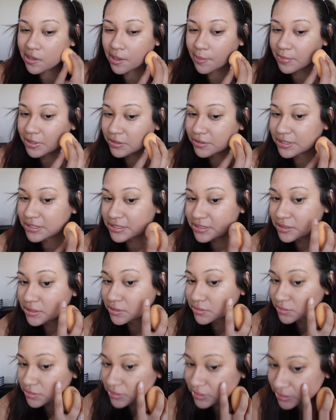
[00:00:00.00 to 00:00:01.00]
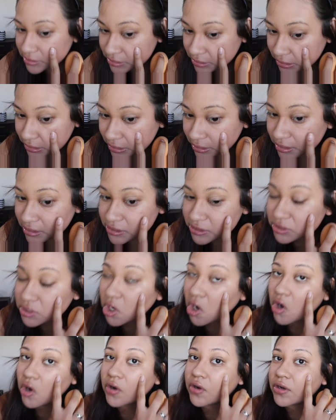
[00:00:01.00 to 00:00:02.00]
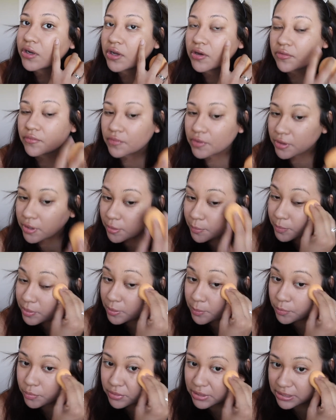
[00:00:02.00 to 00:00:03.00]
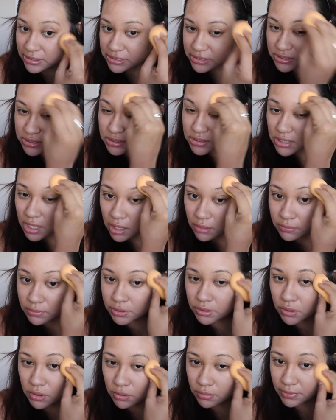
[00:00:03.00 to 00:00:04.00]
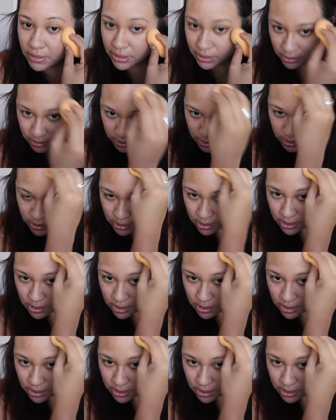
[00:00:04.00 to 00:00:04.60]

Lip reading: I mean, you can still see the scarring of a pimple that does not want to go away.